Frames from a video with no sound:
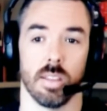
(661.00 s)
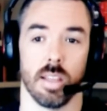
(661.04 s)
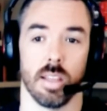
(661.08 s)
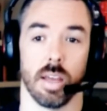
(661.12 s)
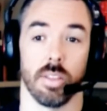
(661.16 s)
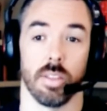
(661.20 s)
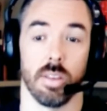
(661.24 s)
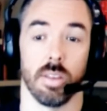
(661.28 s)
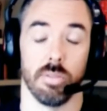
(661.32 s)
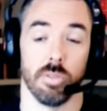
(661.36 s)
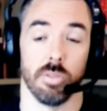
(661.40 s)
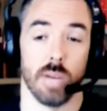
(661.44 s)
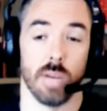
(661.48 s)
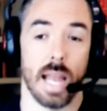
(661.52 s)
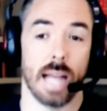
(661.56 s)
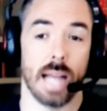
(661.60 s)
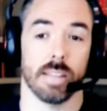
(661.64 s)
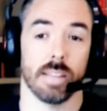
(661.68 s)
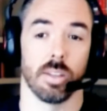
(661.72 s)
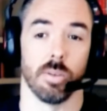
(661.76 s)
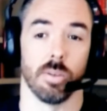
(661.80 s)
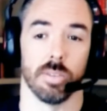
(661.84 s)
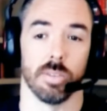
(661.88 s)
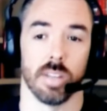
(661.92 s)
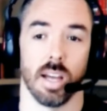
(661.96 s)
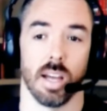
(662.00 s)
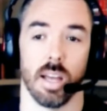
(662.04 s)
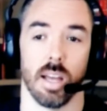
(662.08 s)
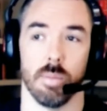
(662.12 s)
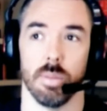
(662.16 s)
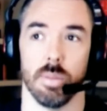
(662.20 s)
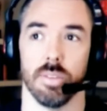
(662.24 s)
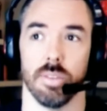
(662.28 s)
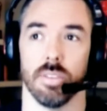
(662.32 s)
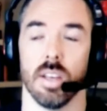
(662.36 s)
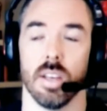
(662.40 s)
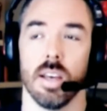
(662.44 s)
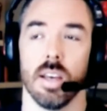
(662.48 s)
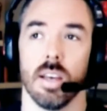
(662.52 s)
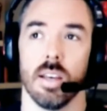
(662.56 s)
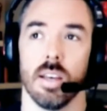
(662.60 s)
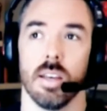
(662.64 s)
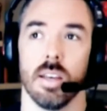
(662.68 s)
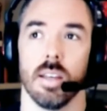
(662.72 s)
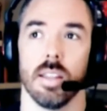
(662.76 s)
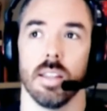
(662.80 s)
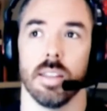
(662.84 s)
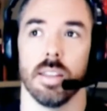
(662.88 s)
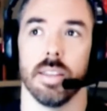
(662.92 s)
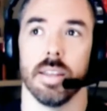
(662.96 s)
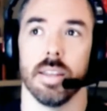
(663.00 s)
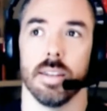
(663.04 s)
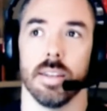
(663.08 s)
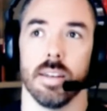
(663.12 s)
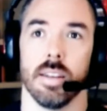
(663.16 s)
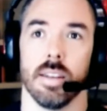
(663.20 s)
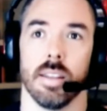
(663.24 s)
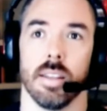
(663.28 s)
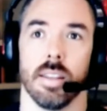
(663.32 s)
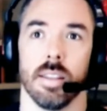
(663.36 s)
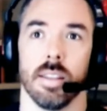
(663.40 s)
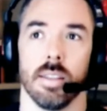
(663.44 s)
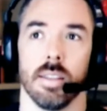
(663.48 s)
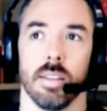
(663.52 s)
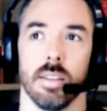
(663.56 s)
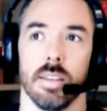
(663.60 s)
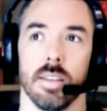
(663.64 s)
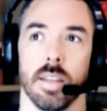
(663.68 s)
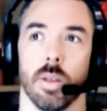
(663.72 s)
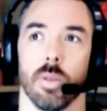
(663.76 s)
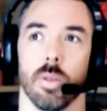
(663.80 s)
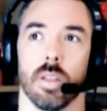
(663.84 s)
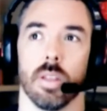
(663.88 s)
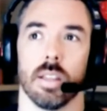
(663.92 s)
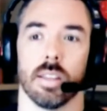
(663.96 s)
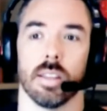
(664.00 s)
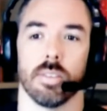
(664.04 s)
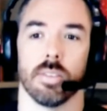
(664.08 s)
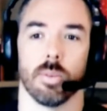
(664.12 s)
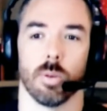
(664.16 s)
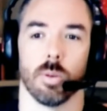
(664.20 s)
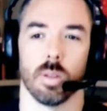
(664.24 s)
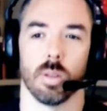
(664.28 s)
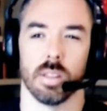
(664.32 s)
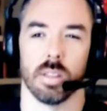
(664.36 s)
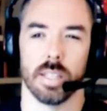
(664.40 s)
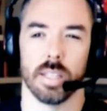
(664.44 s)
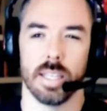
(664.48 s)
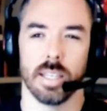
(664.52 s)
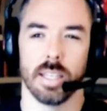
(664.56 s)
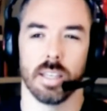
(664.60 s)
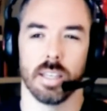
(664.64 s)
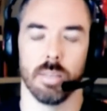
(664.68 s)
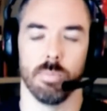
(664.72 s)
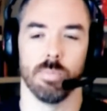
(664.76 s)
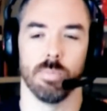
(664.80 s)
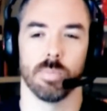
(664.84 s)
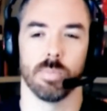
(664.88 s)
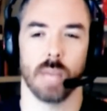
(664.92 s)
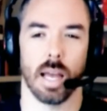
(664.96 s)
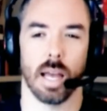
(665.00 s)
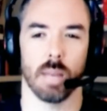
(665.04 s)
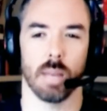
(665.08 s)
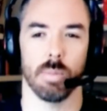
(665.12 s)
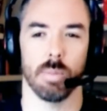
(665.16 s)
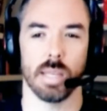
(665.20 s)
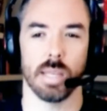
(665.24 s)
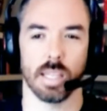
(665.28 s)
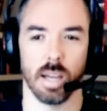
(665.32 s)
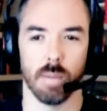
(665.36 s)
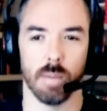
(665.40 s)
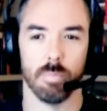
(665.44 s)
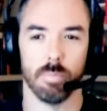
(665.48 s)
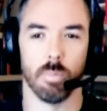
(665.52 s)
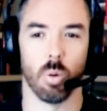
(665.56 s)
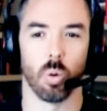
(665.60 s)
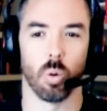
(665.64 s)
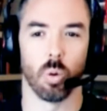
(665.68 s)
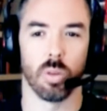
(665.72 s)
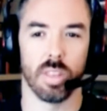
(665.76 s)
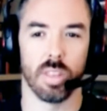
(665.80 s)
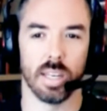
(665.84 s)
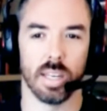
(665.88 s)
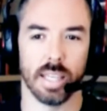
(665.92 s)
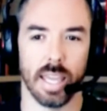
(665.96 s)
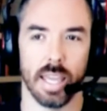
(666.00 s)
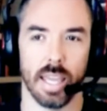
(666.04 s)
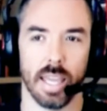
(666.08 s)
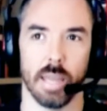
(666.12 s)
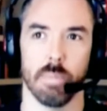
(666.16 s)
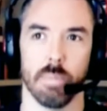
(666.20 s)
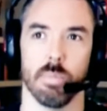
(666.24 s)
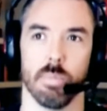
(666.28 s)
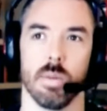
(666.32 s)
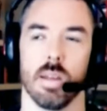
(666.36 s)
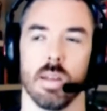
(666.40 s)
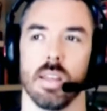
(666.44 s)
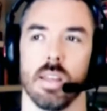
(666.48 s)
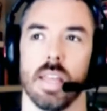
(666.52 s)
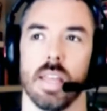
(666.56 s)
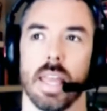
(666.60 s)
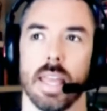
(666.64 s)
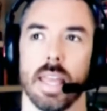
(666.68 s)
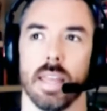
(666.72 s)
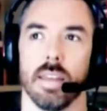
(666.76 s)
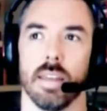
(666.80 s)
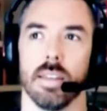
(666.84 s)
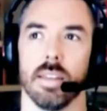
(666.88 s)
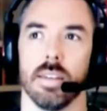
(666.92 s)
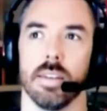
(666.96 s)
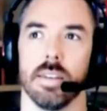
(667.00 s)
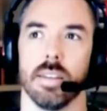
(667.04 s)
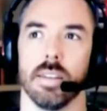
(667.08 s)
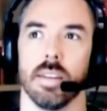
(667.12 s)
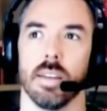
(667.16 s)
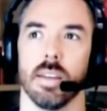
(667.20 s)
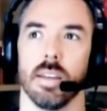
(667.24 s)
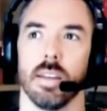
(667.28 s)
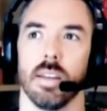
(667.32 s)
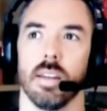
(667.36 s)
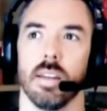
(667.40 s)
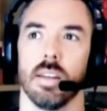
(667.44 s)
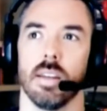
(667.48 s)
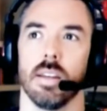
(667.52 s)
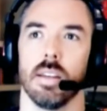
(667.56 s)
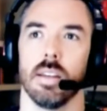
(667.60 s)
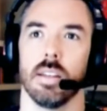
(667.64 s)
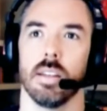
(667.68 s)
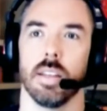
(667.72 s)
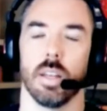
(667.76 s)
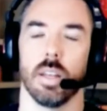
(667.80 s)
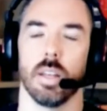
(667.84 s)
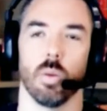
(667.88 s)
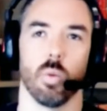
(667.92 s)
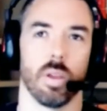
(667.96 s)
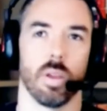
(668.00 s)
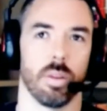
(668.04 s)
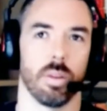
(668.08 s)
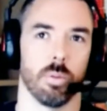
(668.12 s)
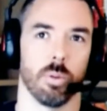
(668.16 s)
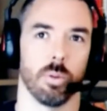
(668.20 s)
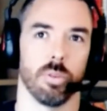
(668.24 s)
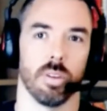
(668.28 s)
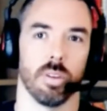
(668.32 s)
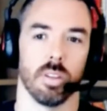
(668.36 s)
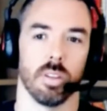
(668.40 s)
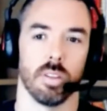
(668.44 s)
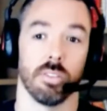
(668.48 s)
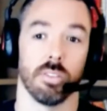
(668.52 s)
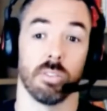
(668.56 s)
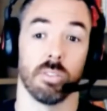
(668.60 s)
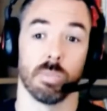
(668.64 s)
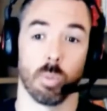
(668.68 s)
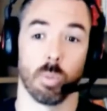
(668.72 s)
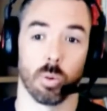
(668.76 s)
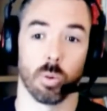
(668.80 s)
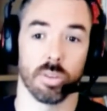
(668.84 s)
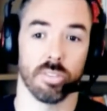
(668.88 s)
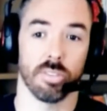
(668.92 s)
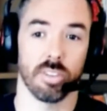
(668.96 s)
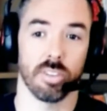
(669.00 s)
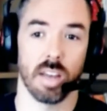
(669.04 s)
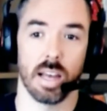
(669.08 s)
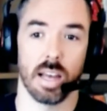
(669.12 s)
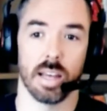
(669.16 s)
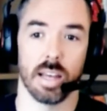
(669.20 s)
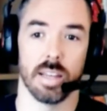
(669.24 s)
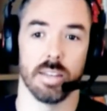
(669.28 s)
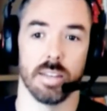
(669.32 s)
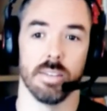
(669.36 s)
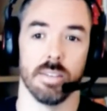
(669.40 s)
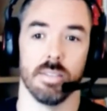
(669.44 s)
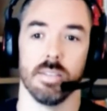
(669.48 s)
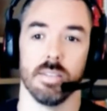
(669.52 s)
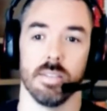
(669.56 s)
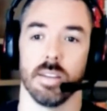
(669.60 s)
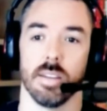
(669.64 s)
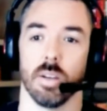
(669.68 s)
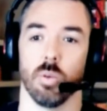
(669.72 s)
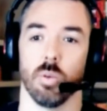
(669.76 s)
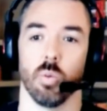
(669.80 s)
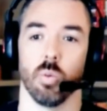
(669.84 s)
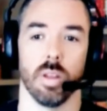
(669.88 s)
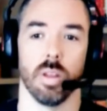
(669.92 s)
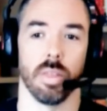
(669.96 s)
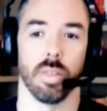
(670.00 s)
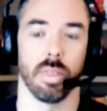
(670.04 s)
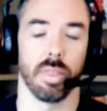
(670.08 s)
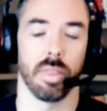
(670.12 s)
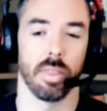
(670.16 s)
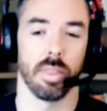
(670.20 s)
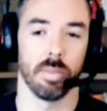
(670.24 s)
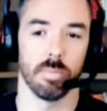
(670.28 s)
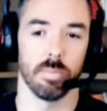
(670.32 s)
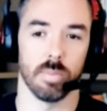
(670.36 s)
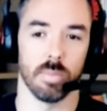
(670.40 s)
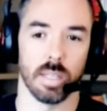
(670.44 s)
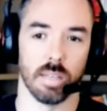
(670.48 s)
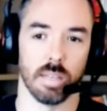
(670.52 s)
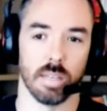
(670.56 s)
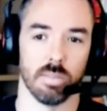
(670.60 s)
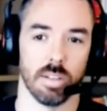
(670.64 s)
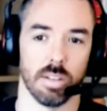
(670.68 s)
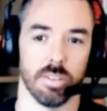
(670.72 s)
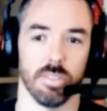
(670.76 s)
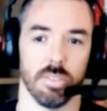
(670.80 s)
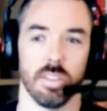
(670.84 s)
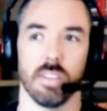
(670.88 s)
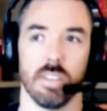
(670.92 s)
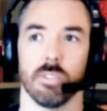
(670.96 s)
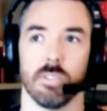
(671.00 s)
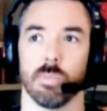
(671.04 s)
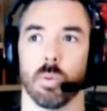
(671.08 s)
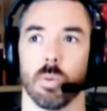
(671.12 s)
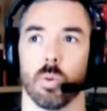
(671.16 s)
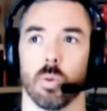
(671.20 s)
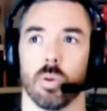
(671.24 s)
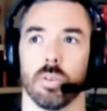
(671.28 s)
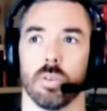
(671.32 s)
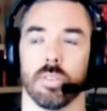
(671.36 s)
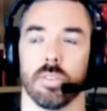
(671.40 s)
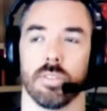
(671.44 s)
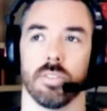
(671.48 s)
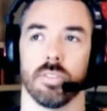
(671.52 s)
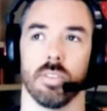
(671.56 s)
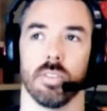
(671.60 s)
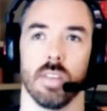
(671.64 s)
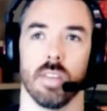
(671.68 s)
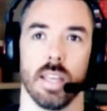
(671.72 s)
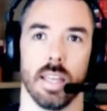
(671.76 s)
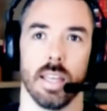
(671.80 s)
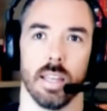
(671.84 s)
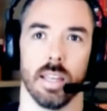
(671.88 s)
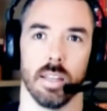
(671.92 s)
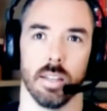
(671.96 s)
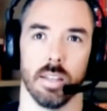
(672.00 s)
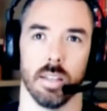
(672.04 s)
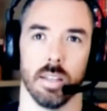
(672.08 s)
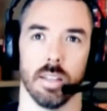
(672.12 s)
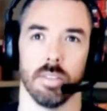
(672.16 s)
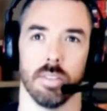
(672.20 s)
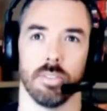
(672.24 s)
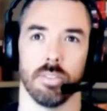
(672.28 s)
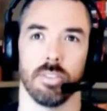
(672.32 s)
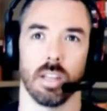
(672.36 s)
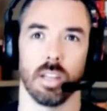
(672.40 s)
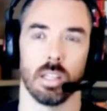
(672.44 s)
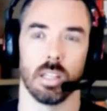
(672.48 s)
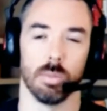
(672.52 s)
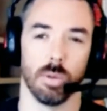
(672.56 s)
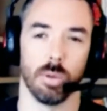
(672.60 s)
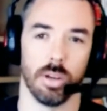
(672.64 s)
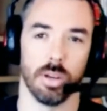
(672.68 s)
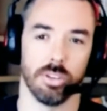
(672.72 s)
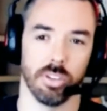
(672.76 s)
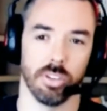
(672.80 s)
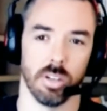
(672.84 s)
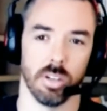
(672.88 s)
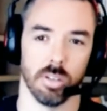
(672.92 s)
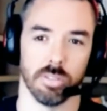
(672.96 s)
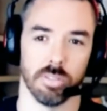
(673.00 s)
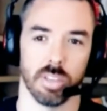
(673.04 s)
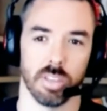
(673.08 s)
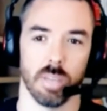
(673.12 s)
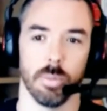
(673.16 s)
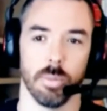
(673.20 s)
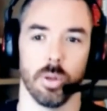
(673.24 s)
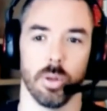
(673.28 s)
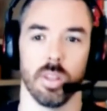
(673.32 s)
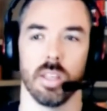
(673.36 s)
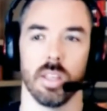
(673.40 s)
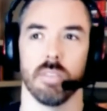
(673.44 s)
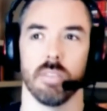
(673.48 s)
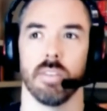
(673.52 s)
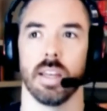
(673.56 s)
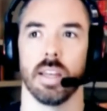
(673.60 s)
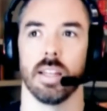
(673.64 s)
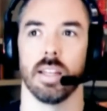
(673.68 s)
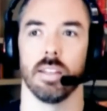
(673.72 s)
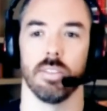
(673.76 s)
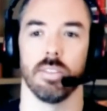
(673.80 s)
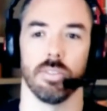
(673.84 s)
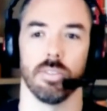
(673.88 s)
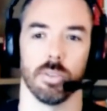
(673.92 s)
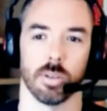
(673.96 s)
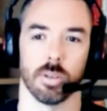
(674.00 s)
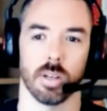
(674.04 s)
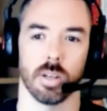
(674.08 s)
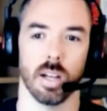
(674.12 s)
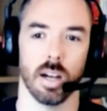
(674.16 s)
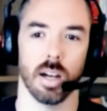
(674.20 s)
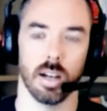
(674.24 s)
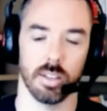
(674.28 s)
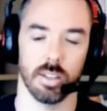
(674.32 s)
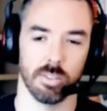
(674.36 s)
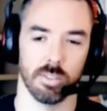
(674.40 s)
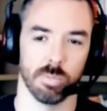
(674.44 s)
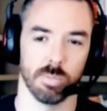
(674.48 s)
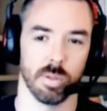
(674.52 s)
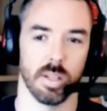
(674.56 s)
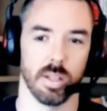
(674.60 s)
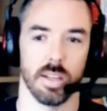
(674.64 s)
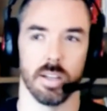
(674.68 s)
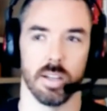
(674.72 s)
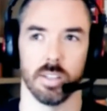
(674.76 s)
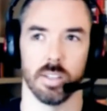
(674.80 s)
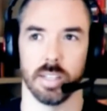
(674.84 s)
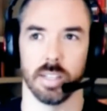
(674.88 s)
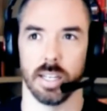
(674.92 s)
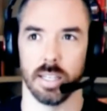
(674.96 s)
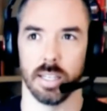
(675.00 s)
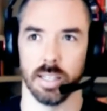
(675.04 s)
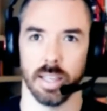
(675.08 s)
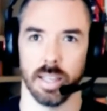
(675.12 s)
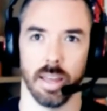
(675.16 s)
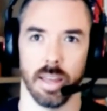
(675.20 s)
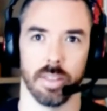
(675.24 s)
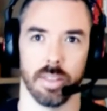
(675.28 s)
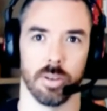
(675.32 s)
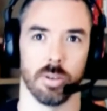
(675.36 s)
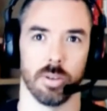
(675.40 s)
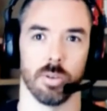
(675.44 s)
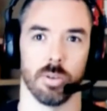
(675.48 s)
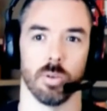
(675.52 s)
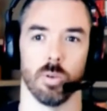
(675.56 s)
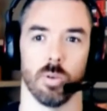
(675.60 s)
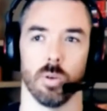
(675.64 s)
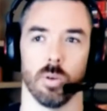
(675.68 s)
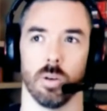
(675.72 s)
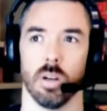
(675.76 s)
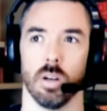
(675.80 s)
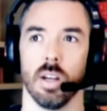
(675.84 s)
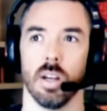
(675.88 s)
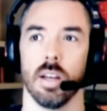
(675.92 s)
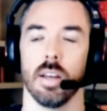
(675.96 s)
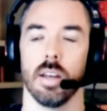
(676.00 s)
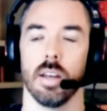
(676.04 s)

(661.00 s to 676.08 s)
how they've reacted over time is that, that sort of League could kind of become more than a game. And, whether it was on the sports side, with League of Legends Esports and the celebration of community events or cosplay or getting together or,